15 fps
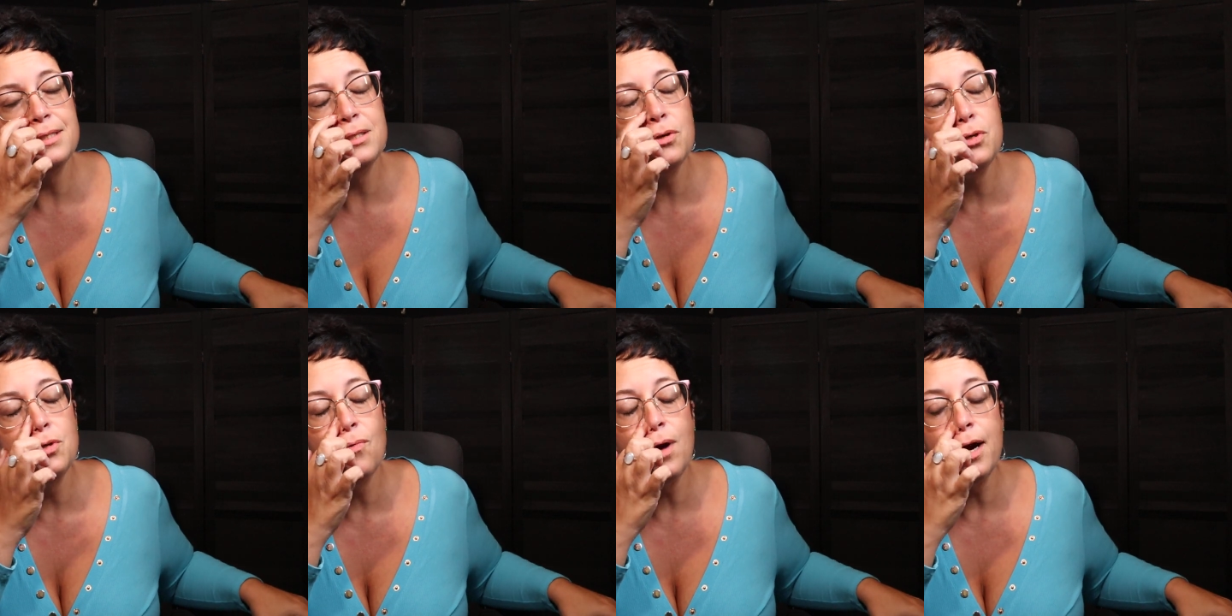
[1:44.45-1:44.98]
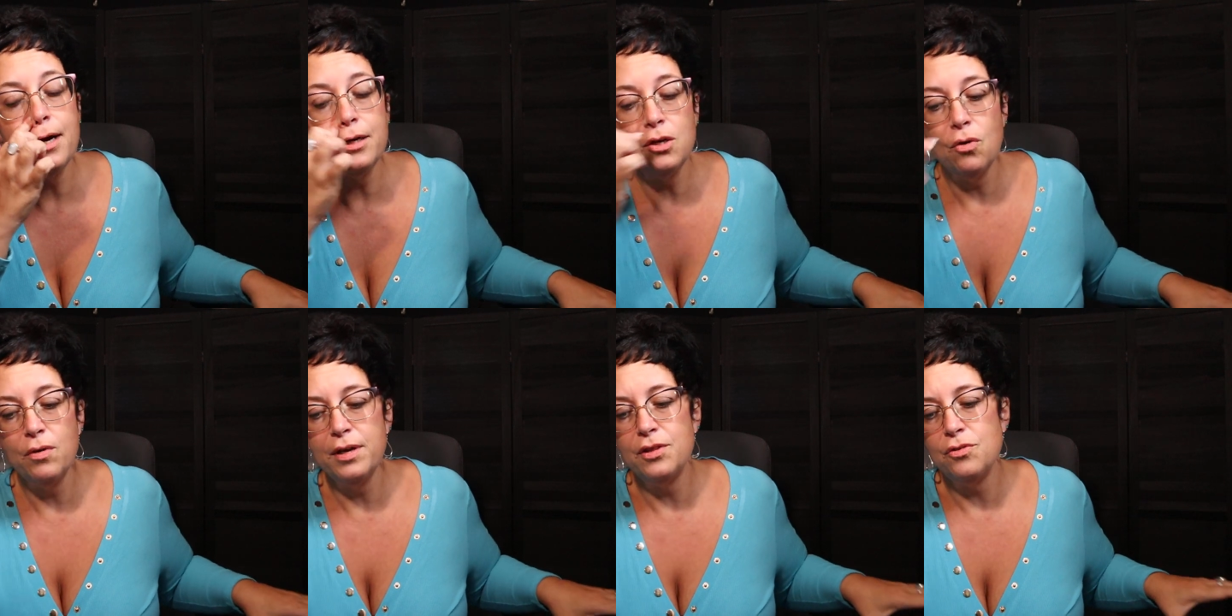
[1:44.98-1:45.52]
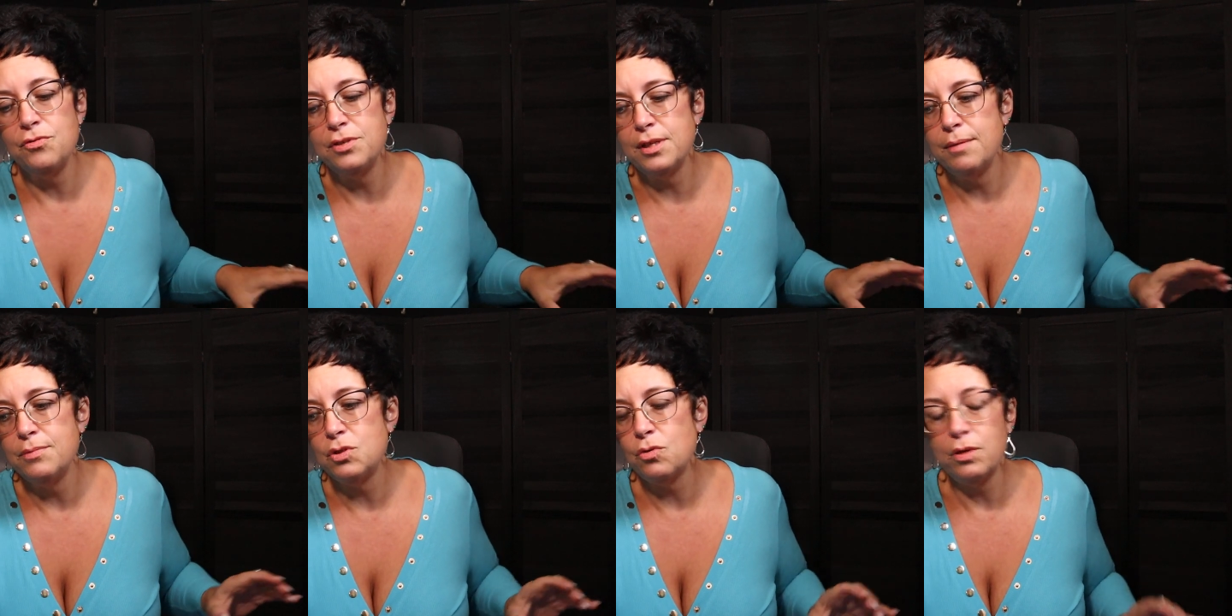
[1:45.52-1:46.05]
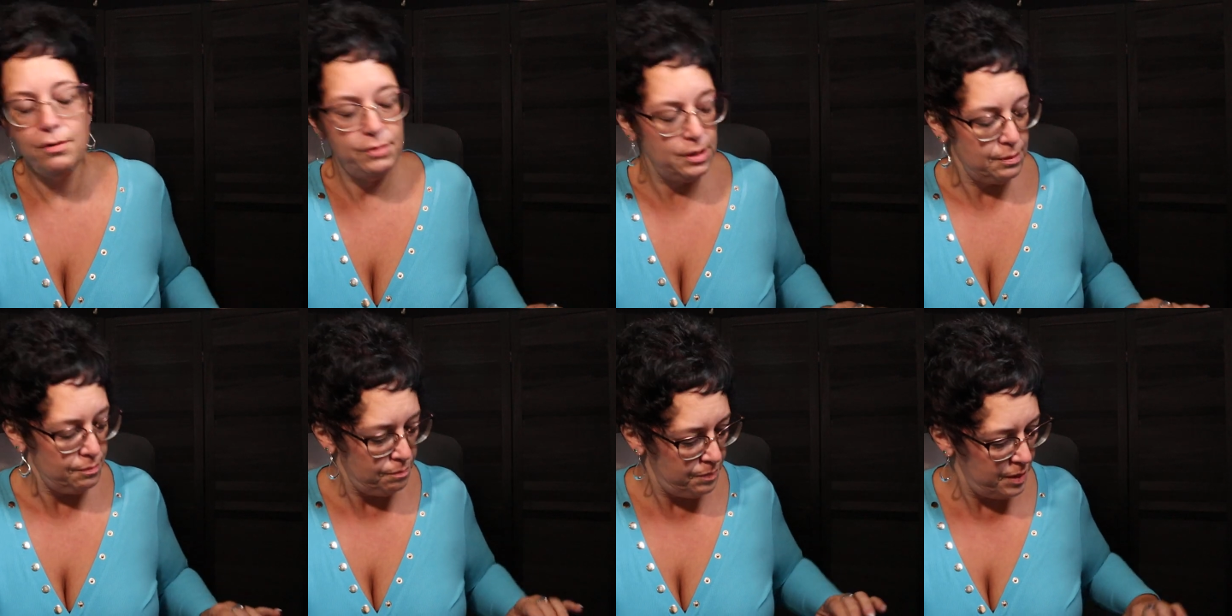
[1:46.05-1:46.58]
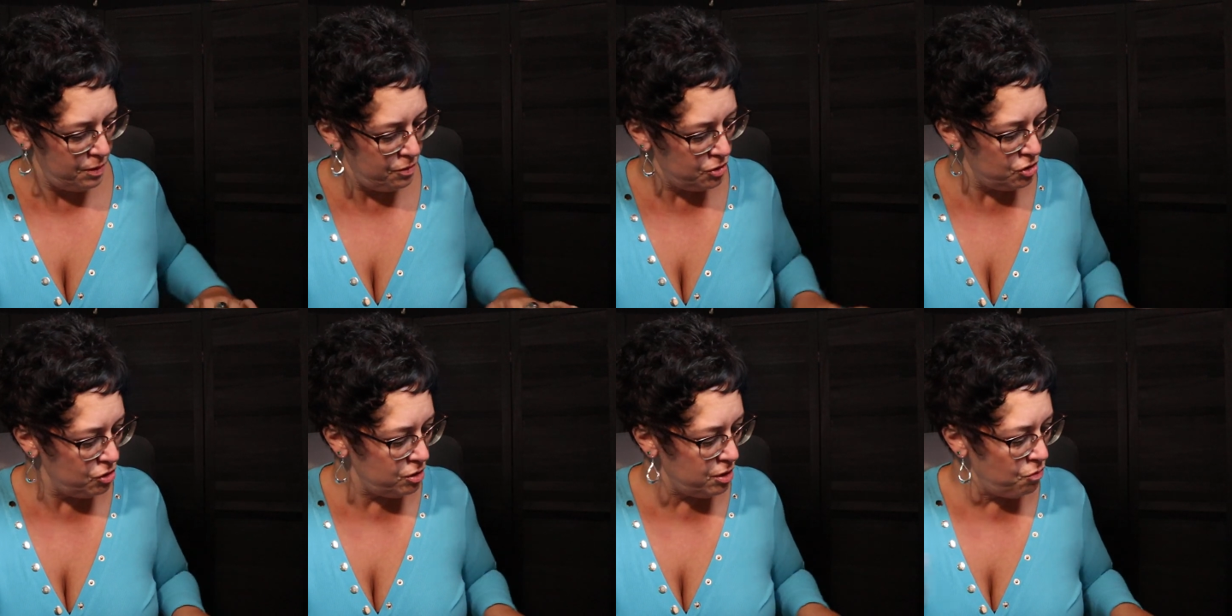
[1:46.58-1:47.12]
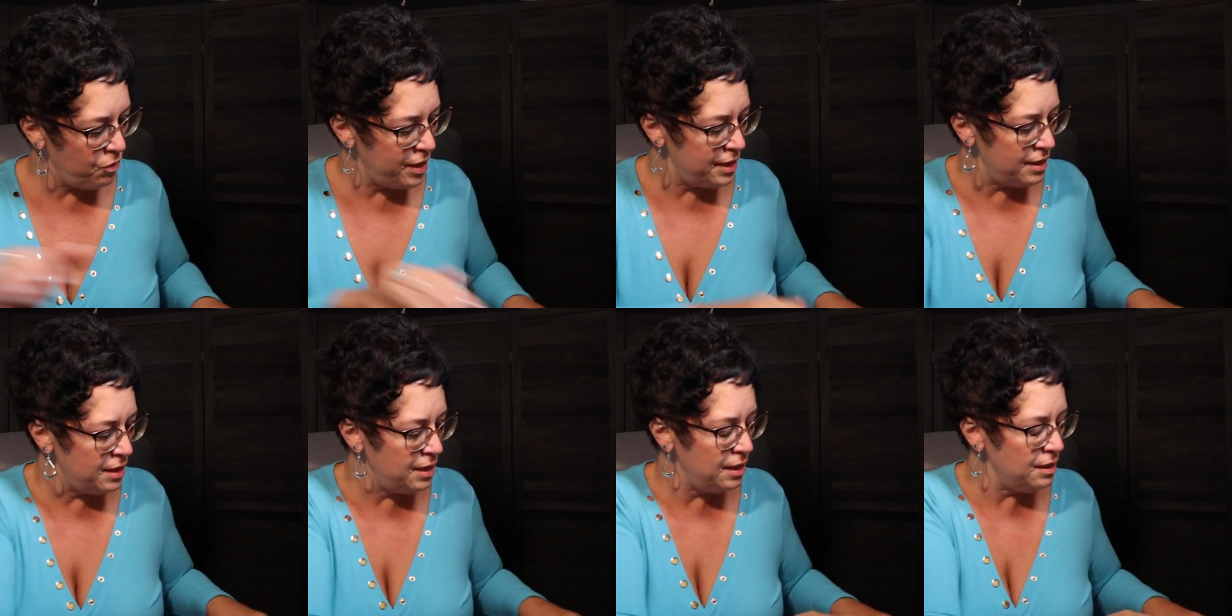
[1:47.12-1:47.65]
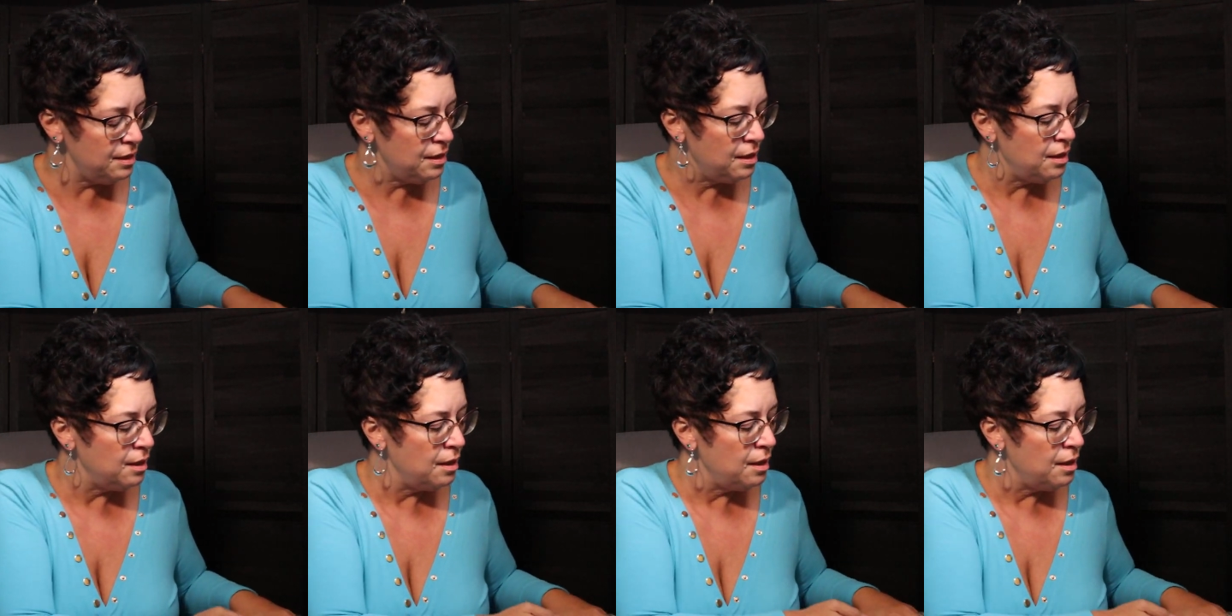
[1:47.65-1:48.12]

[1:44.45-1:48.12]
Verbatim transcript: So you are going through some sort of spiritual awakening.